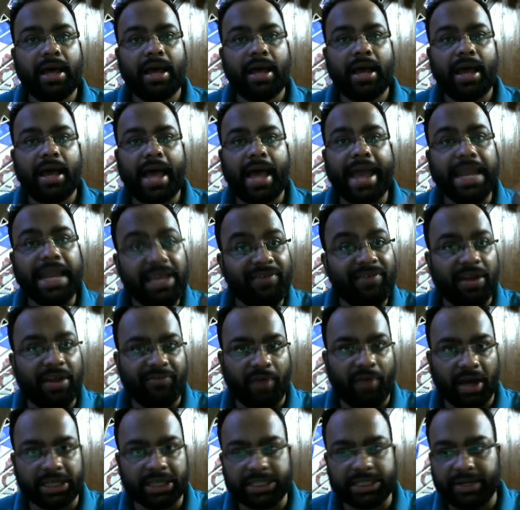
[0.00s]
an even
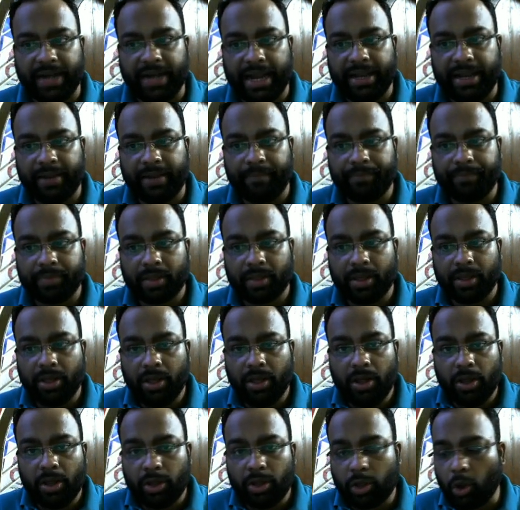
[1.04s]
function, right?
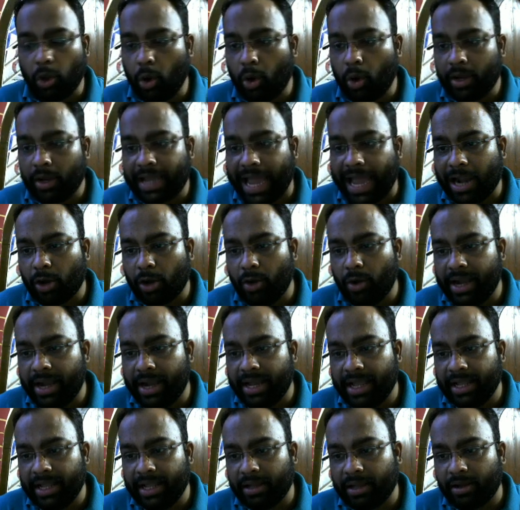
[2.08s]
So
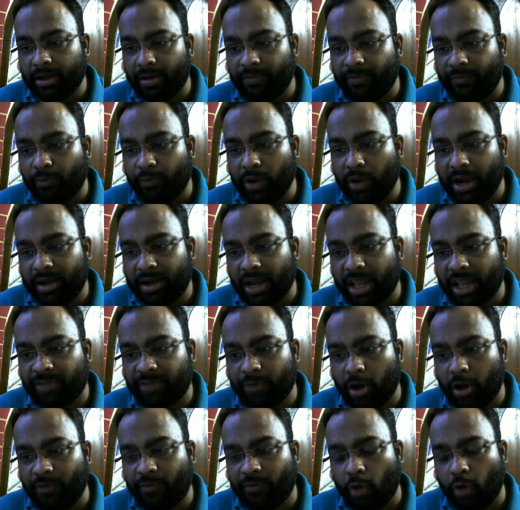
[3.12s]
calculating Fourier
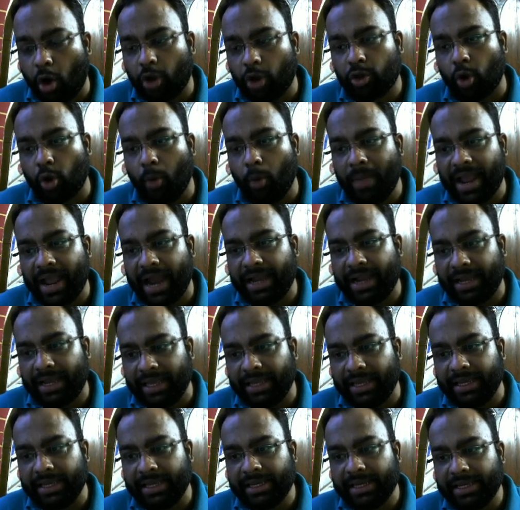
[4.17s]
transform of cos omega
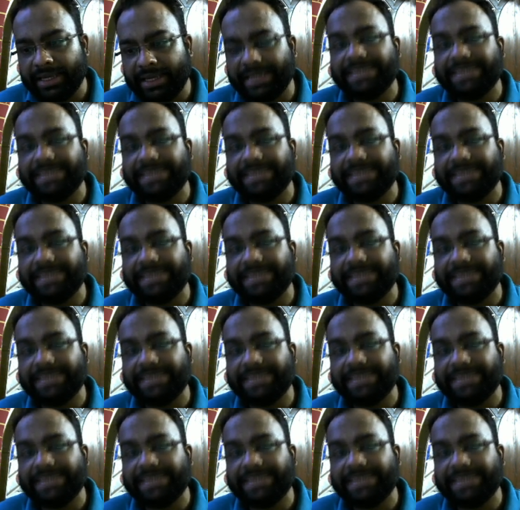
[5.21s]
t